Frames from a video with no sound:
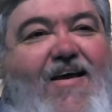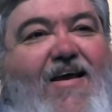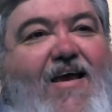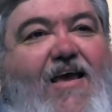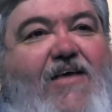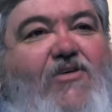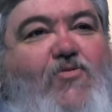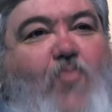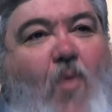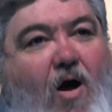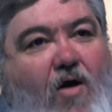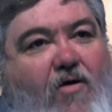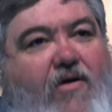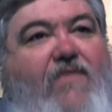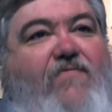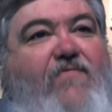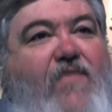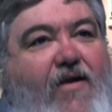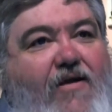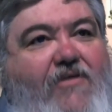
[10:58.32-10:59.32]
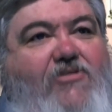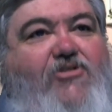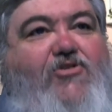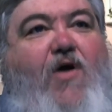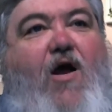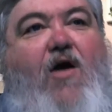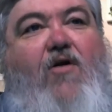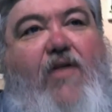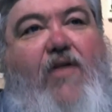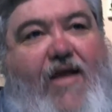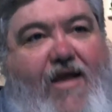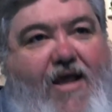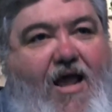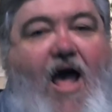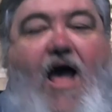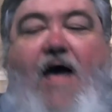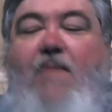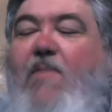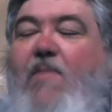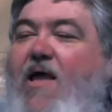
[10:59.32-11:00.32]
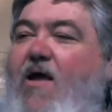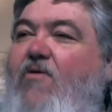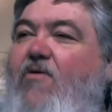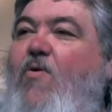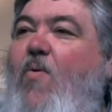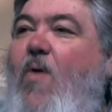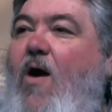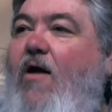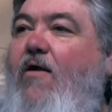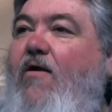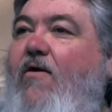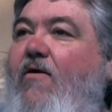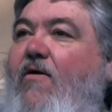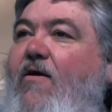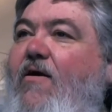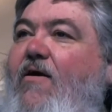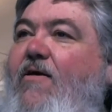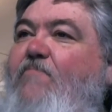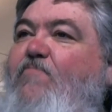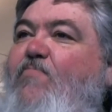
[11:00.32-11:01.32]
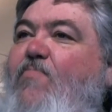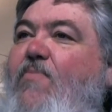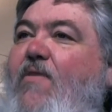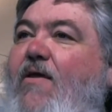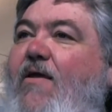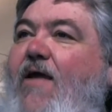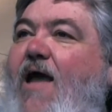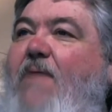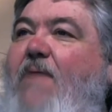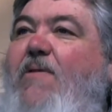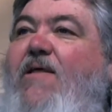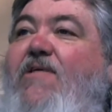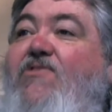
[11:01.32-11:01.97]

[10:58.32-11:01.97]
He's walking very strongly and calmly on the water. I mean,